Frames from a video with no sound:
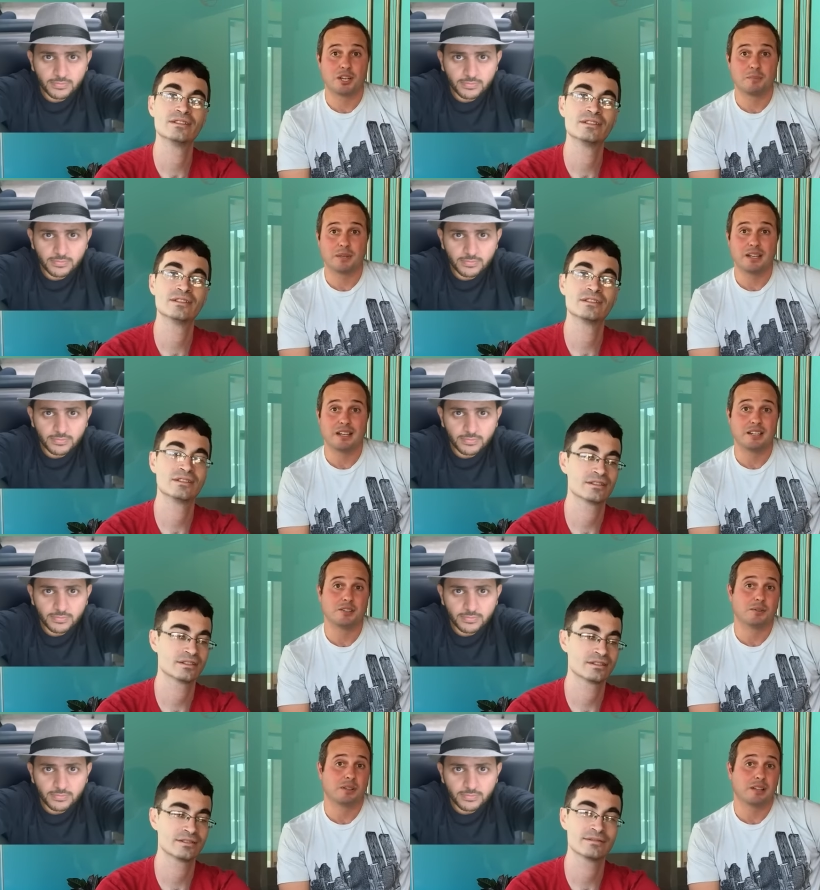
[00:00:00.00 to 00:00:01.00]
Speaker 1: jumping in
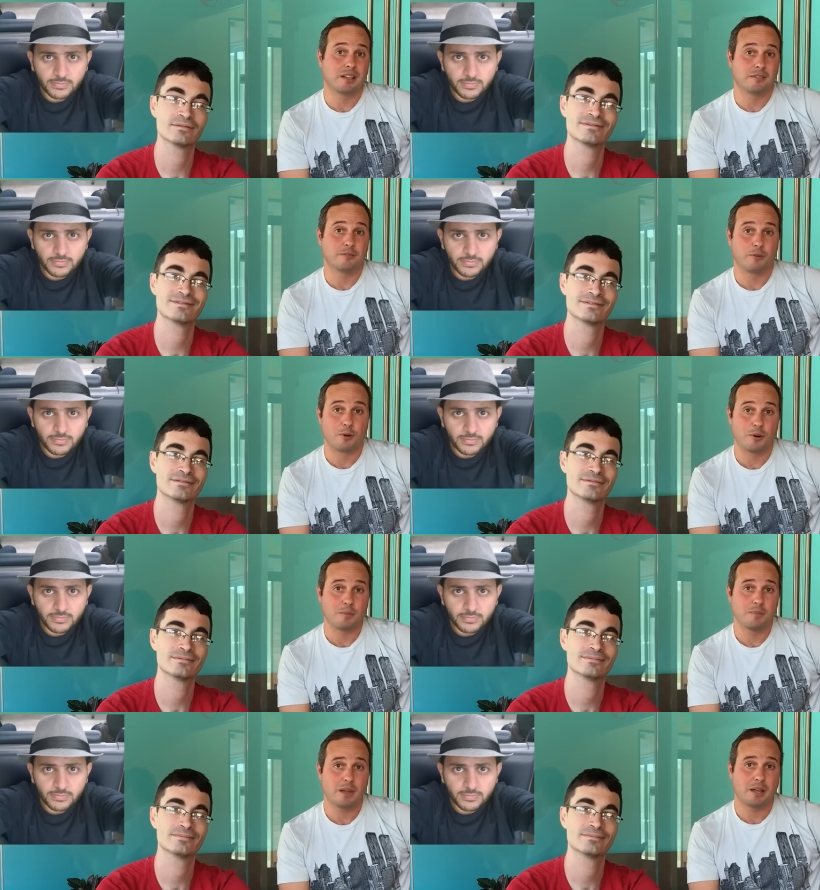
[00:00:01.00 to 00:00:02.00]
and doing a lot of
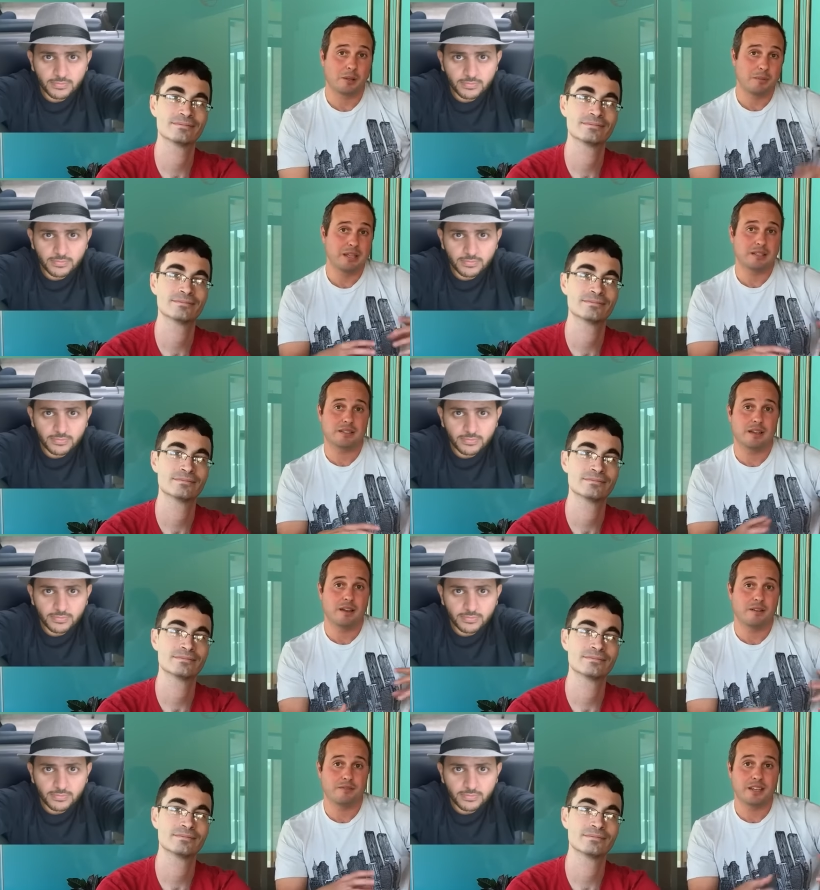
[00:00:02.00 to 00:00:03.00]
form element
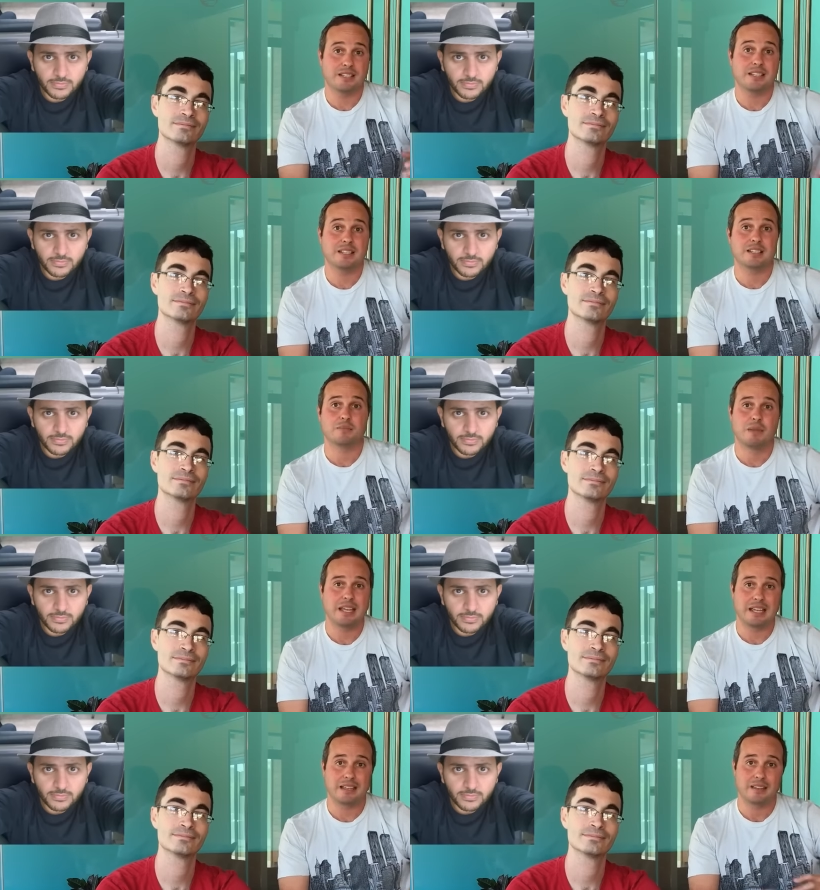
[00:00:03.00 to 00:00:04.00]
uh, fixes and
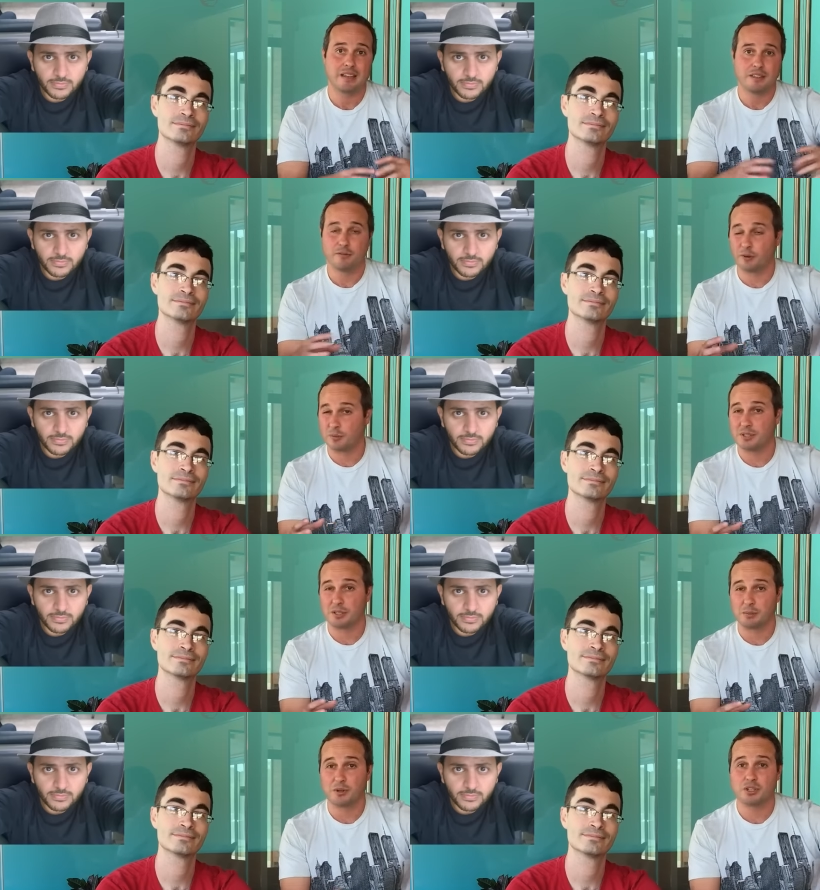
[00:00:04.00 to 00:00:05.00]
making the forms a
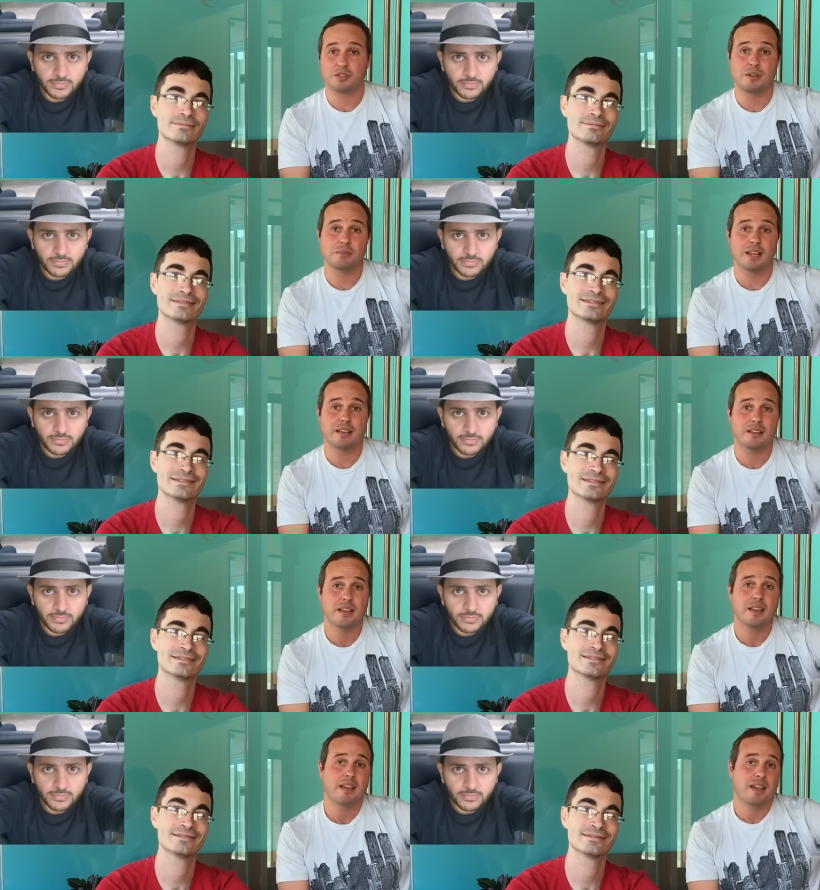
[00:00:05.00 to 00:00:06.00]
little more streamlined.
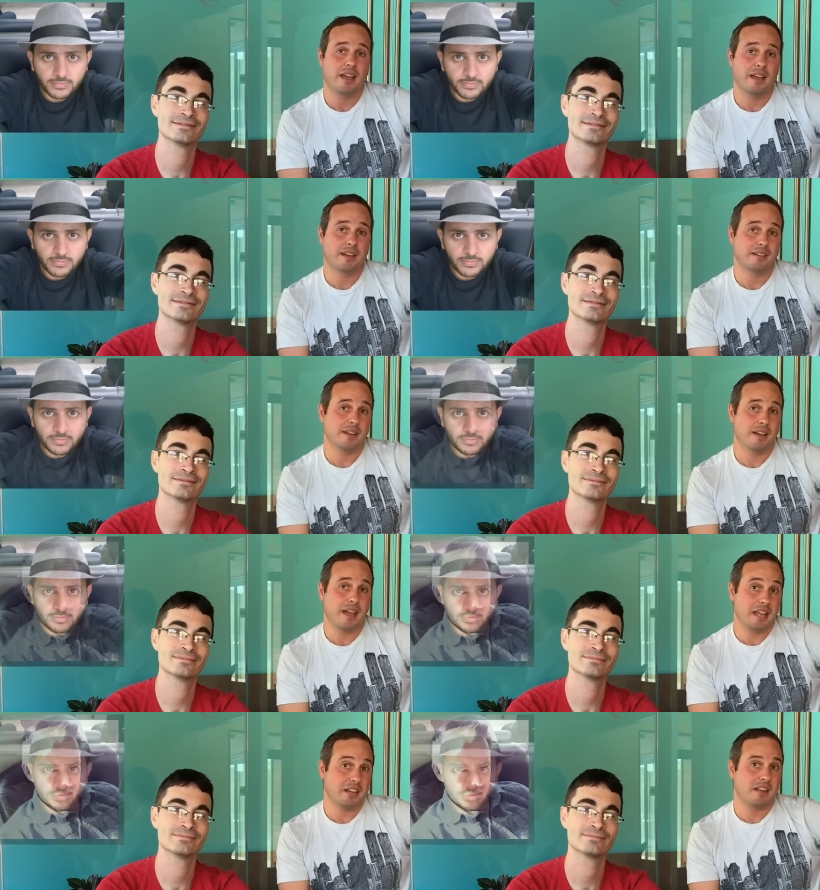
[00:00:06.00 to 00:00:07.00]
And uh,
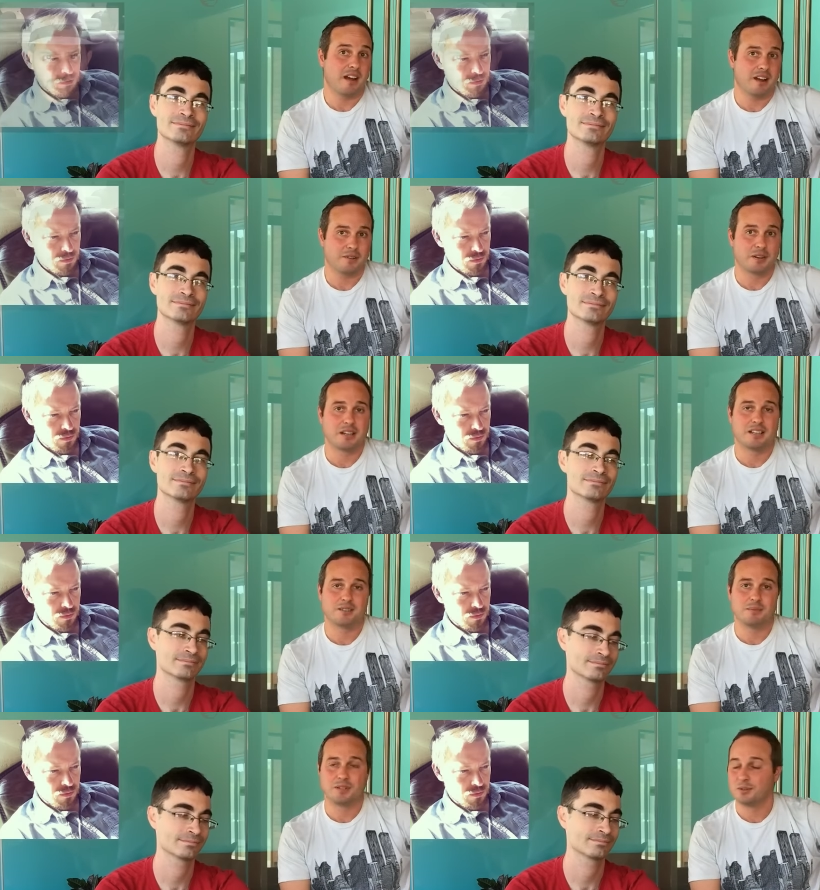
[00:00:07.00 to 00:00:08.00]
Andy Cochran
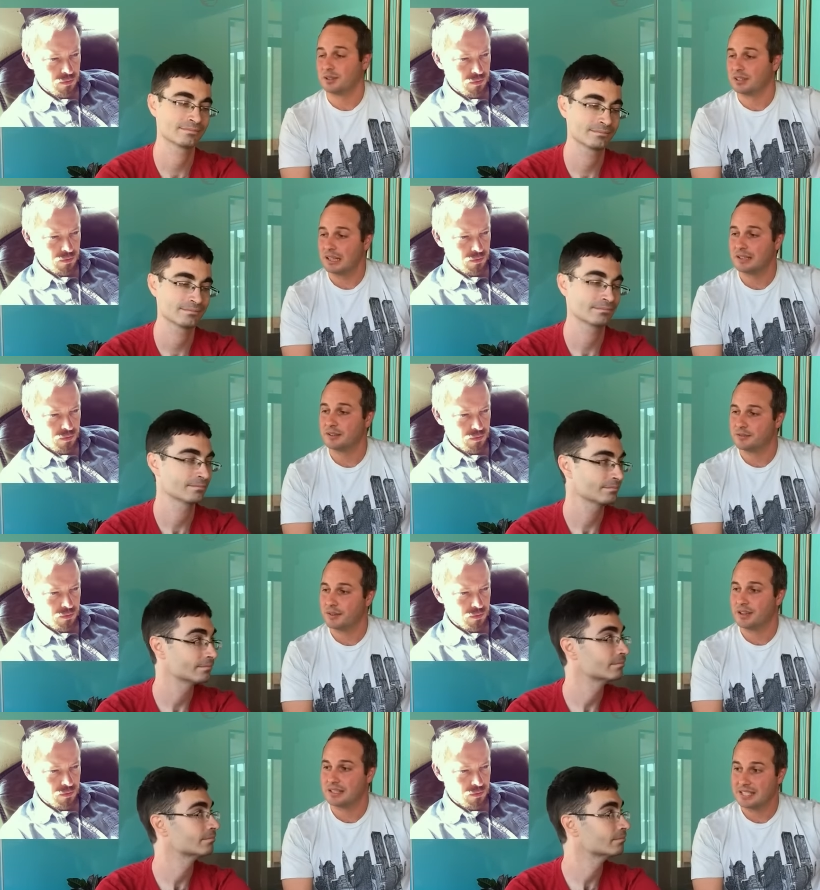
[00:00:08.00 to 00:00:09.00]
has been doing a lot
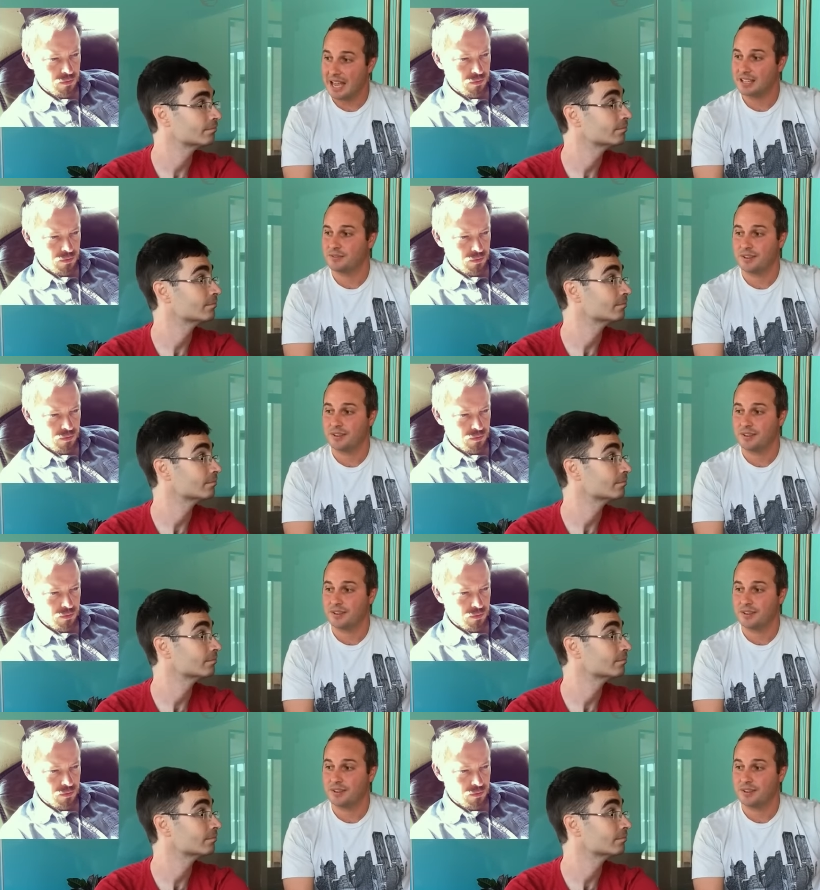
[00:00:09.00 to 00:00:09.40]
of uh, Sass